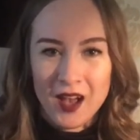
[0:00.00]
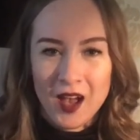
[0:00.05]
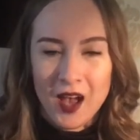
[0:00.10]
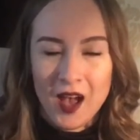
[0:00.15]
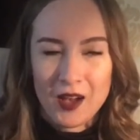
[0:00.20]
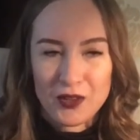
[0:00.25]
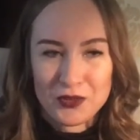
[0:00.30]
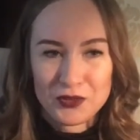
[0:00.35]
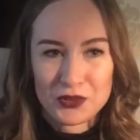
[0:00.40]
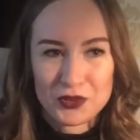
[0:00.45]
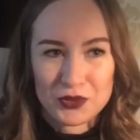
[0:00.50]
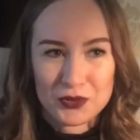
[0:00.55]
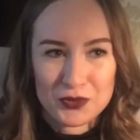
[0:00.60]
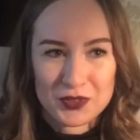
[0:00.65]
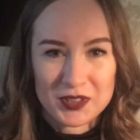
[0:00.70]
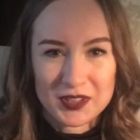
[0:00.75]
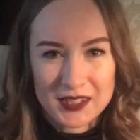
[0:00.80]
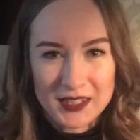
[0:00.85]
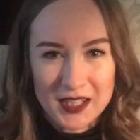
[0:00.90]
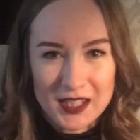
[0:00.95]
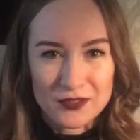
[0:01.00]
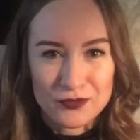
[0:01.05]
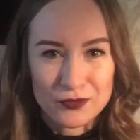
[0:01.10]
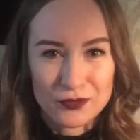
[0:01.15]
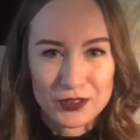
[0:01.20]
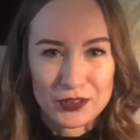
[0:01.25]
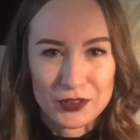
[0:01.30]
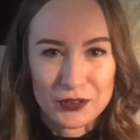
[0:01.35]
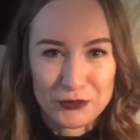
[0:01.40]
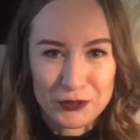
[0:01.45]
how to
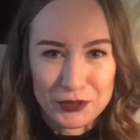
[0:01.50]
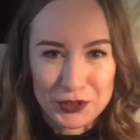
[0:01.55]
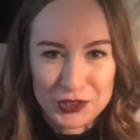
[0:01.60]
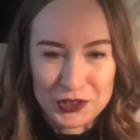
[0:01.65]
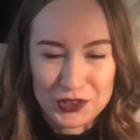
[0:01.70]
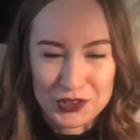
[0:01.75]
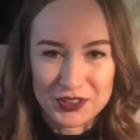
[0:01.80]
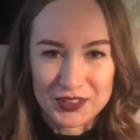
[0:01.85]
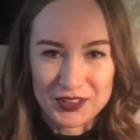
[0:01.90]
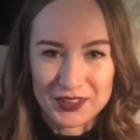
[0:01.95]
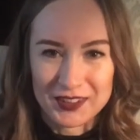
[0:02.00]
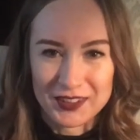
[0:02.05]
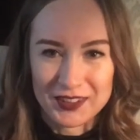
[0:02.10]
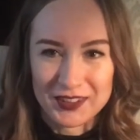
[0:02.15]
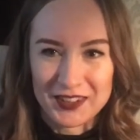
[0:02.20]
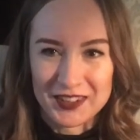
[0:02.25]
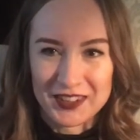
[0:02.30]
successfully reach uh,